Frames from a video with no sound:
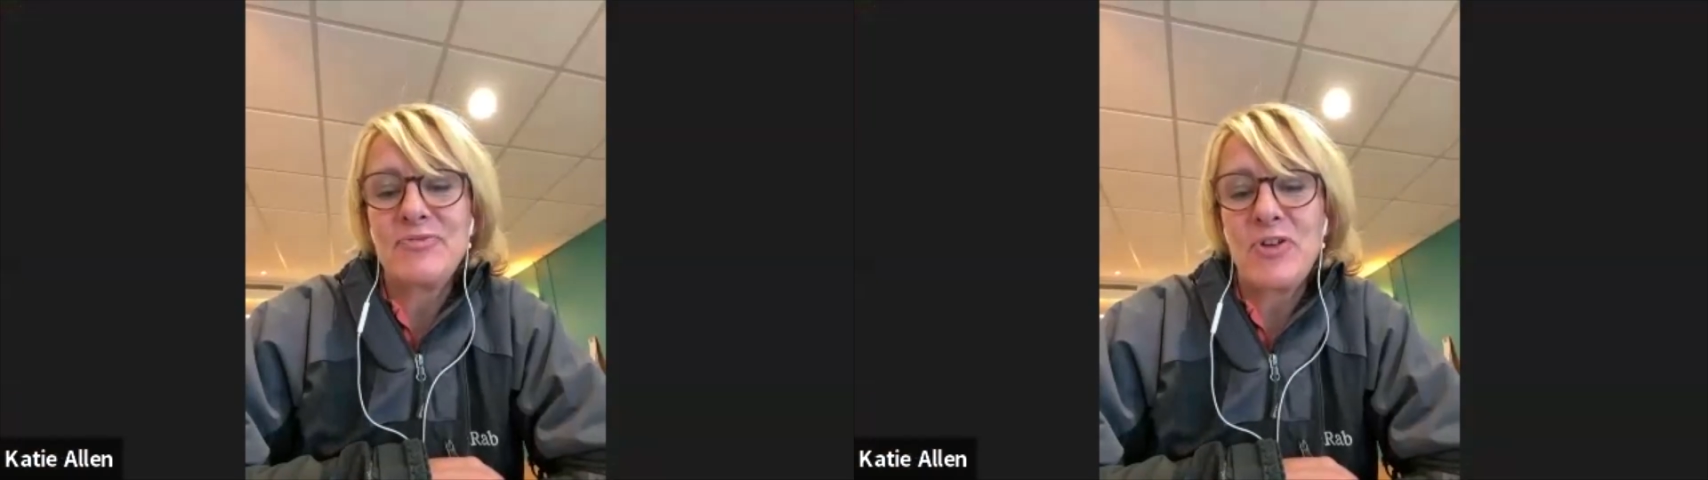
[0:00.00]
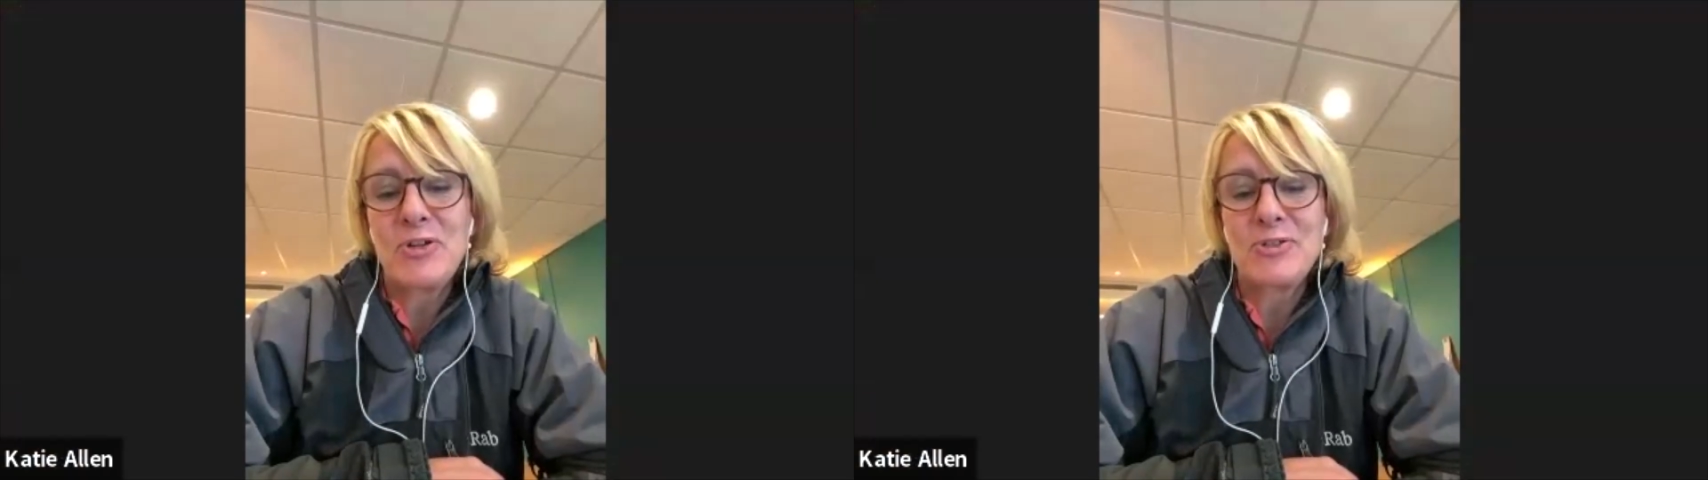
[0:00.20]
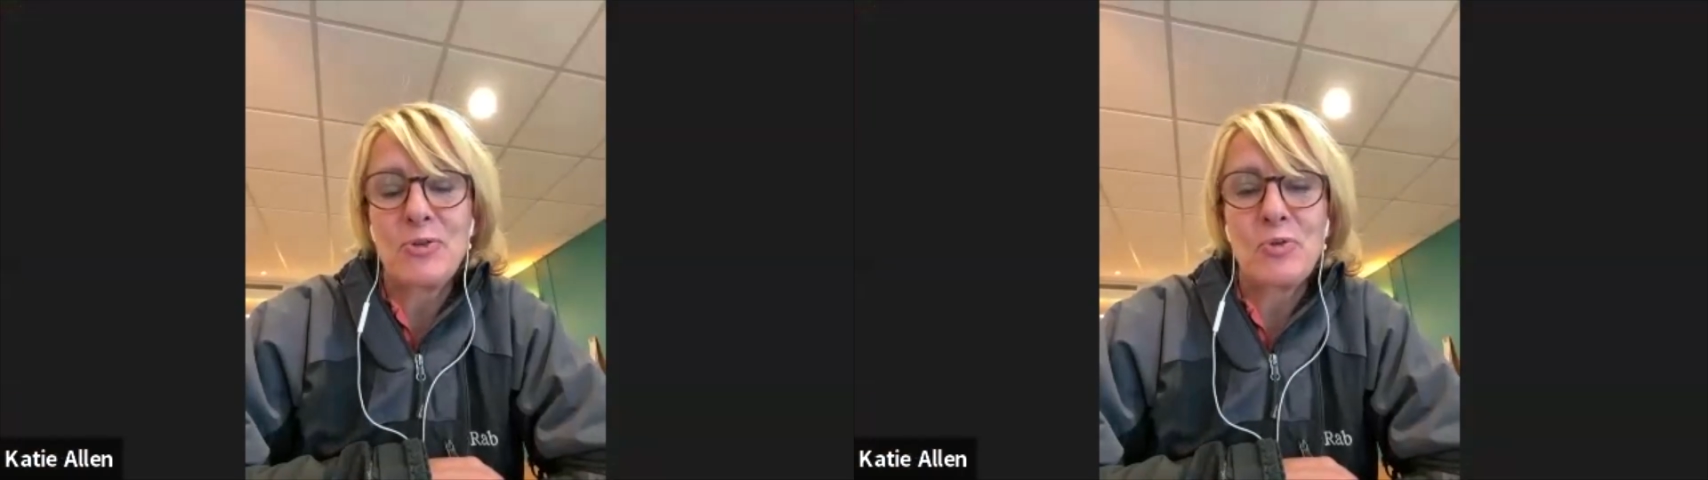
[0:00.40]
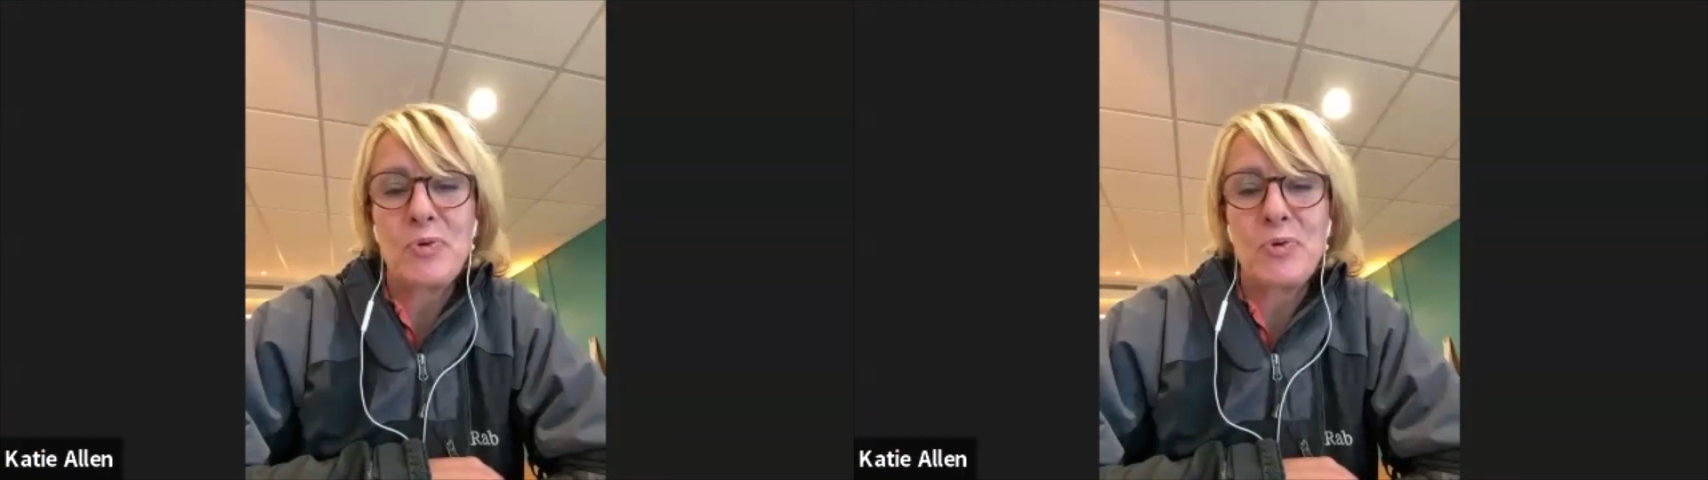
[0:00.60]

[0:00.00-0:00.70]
focus on the